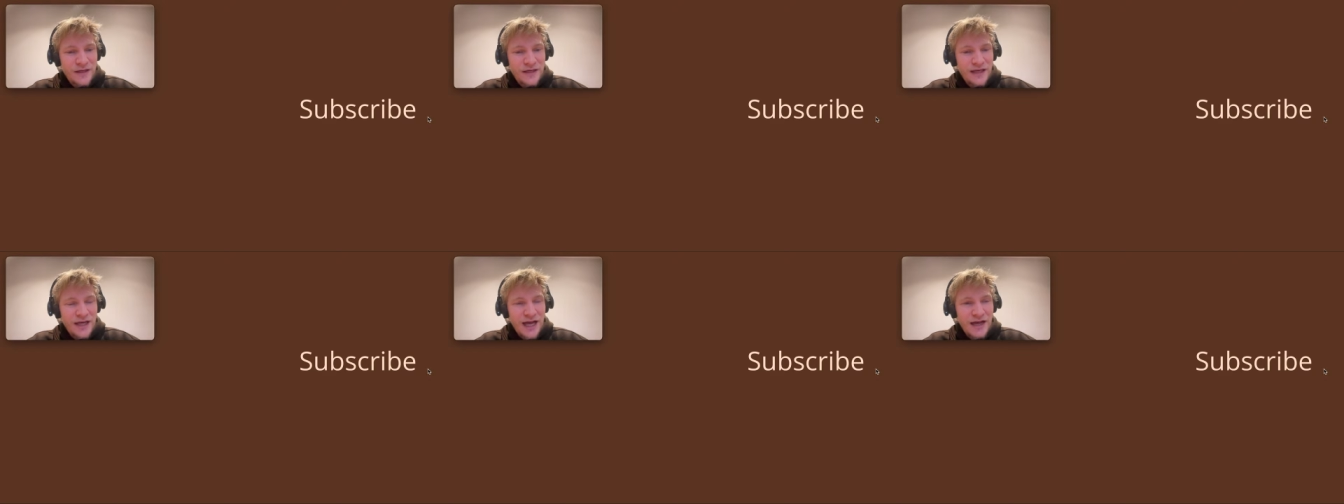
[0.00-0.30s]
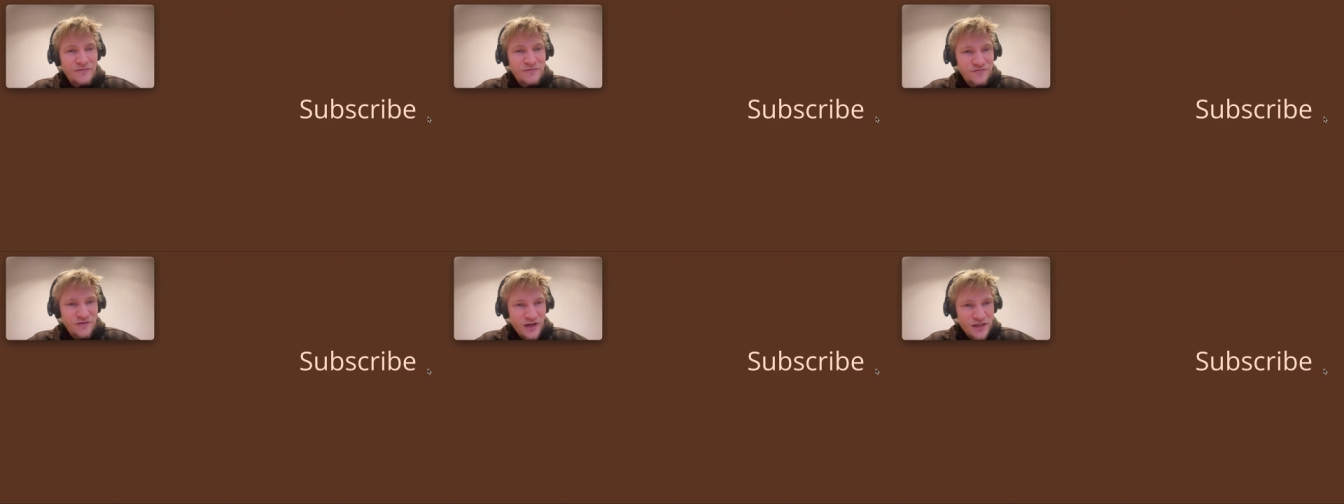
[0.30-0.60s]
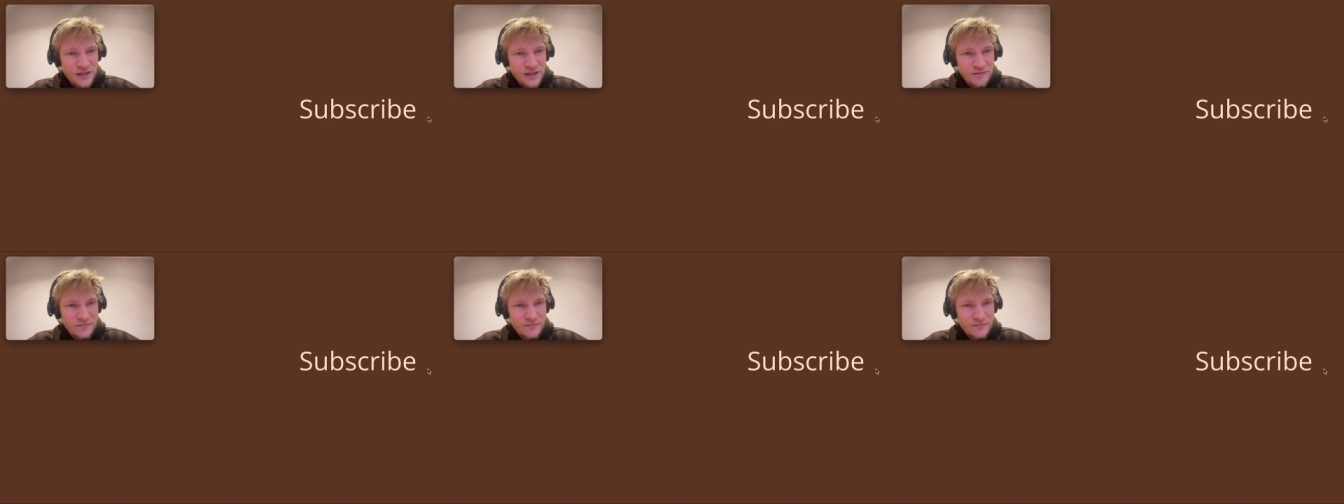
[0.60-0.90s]
Have
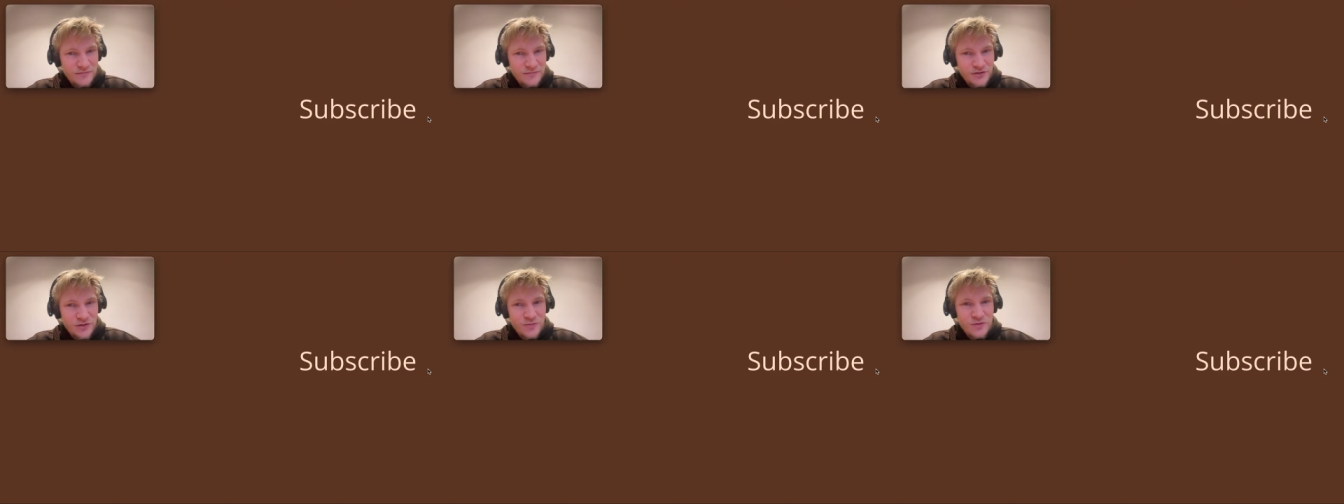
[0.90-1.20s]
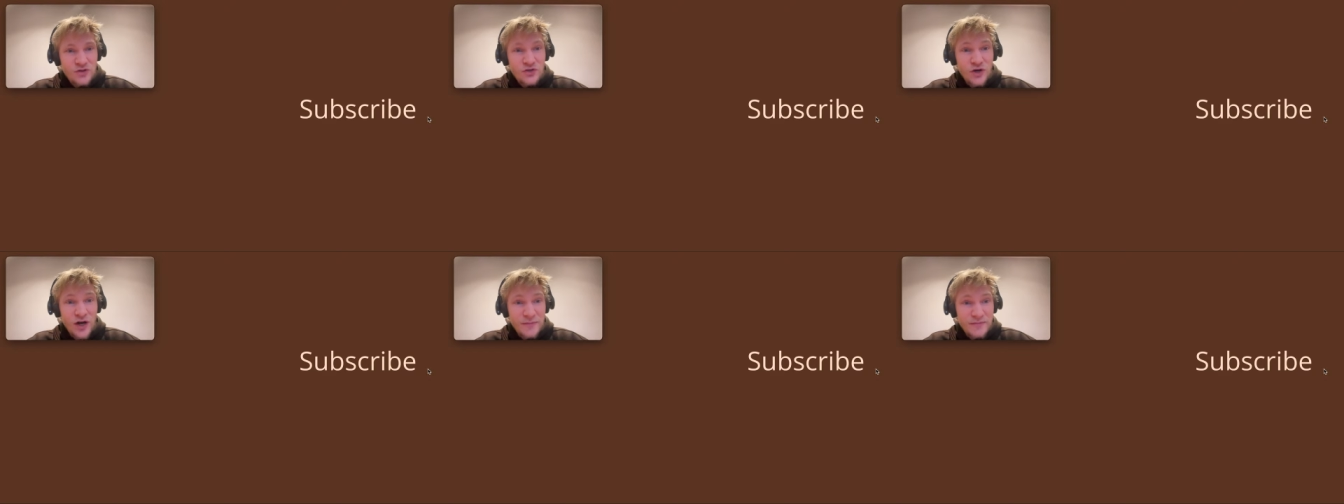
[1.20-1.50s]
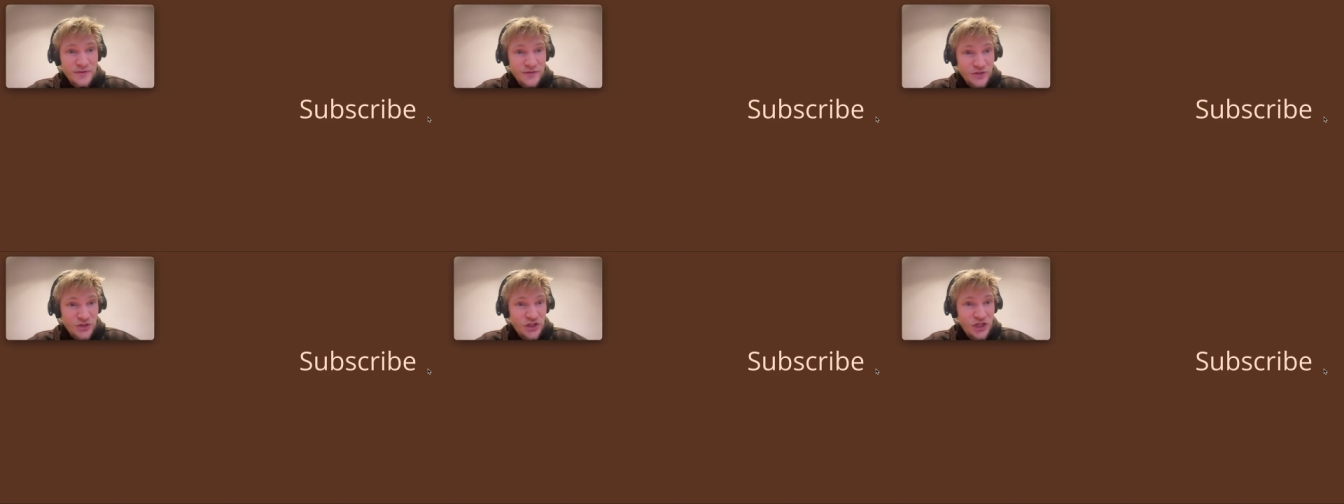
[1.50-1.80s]
fun. Subscribe
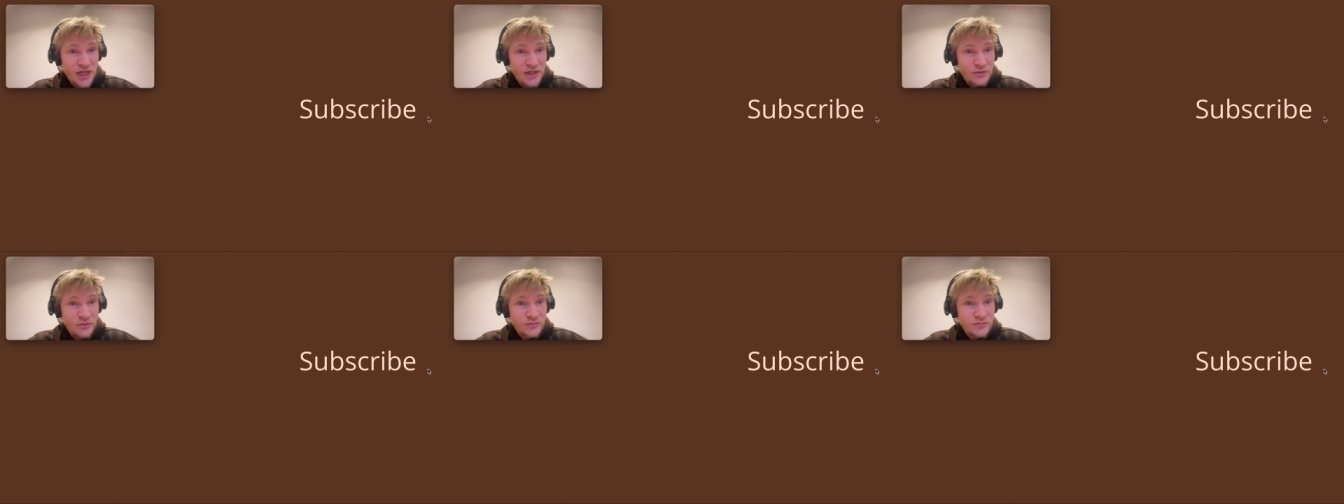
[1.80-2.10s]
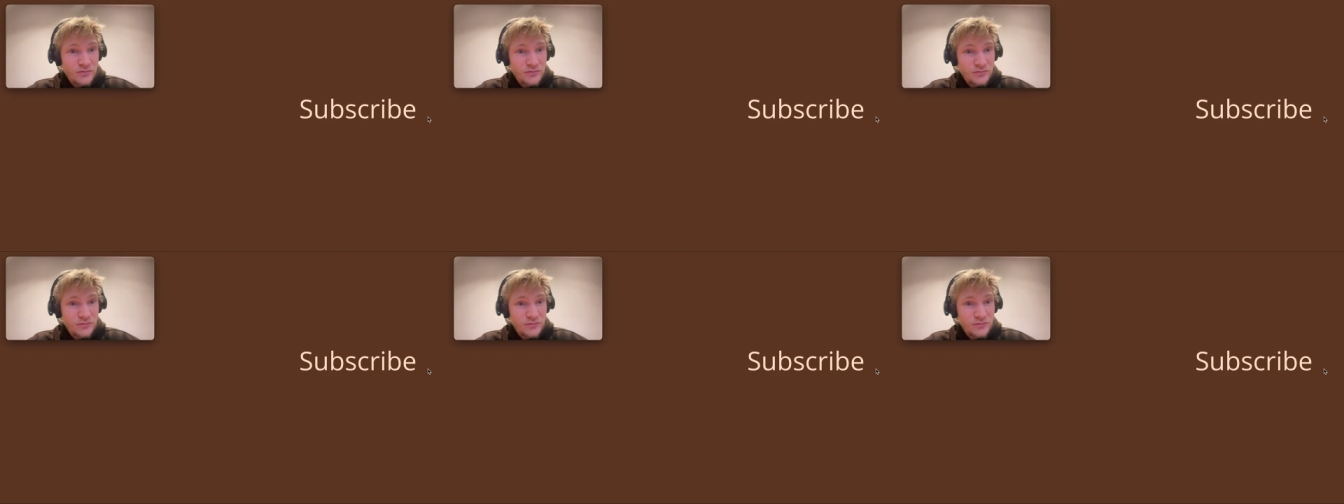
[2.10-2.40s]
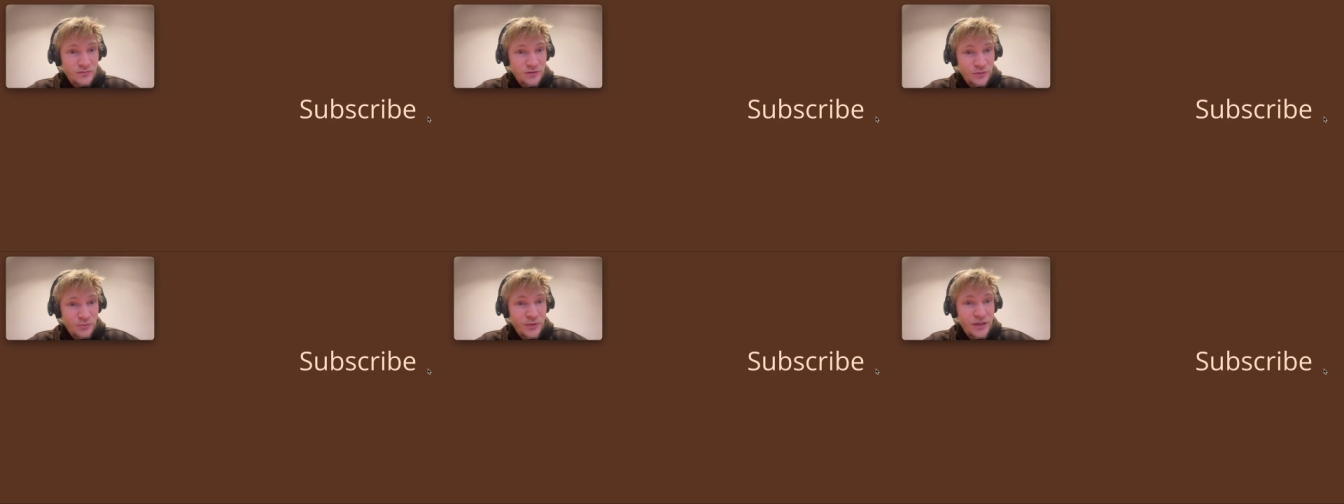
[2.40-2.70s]
to the channel.
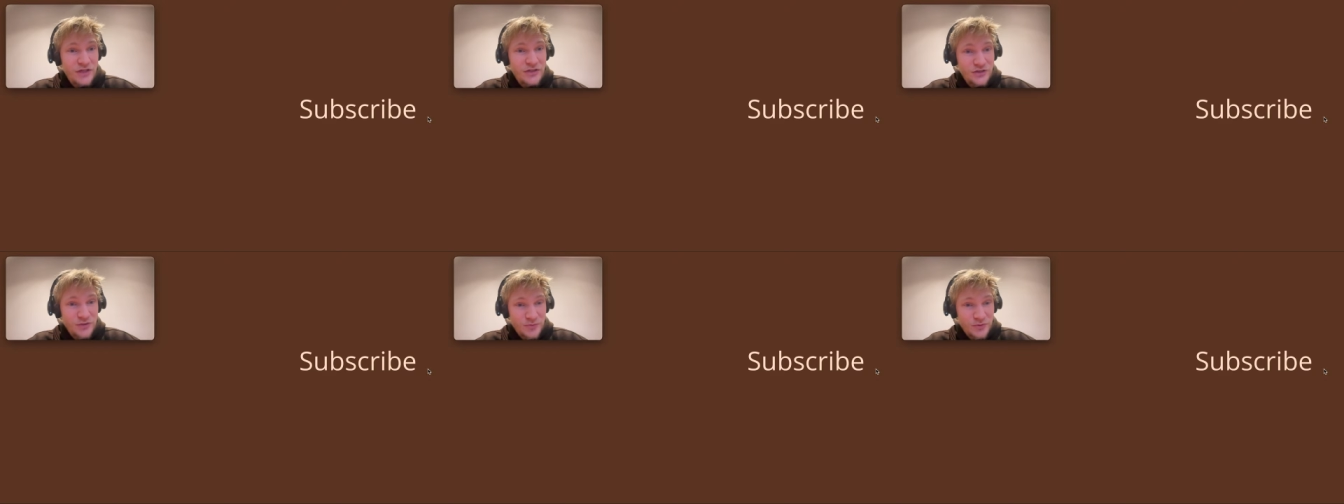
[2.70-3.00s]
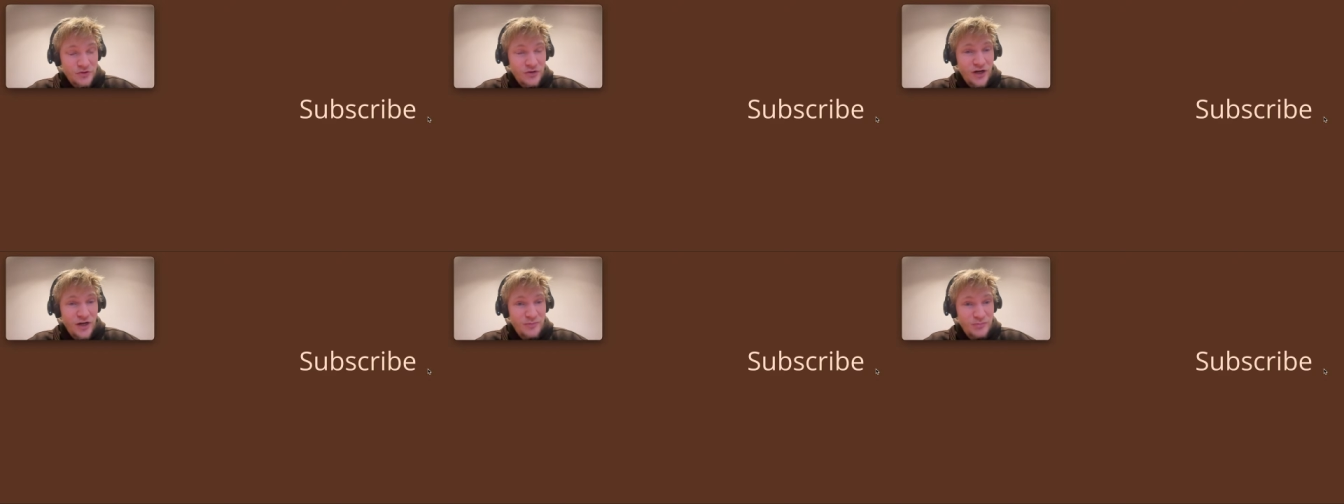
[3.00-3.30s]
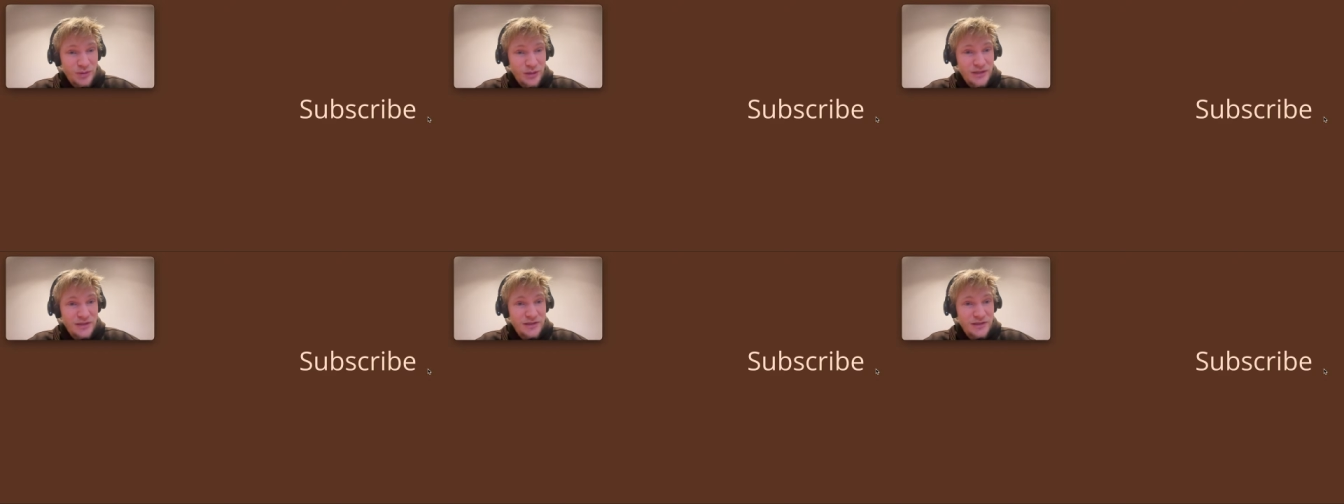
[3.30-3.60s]
You better subscribe,
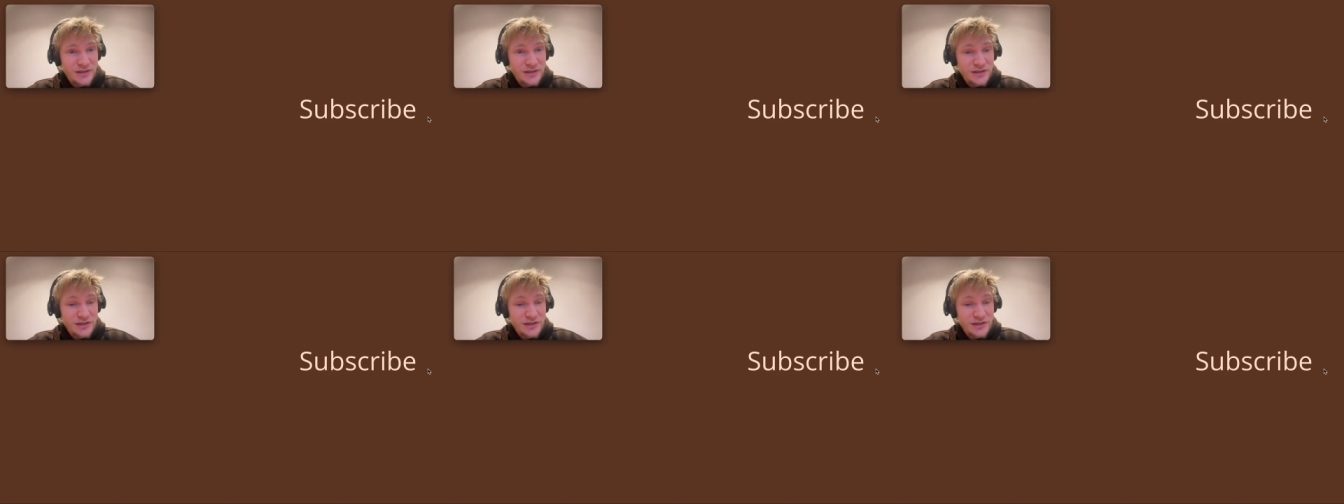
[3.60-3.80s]
please.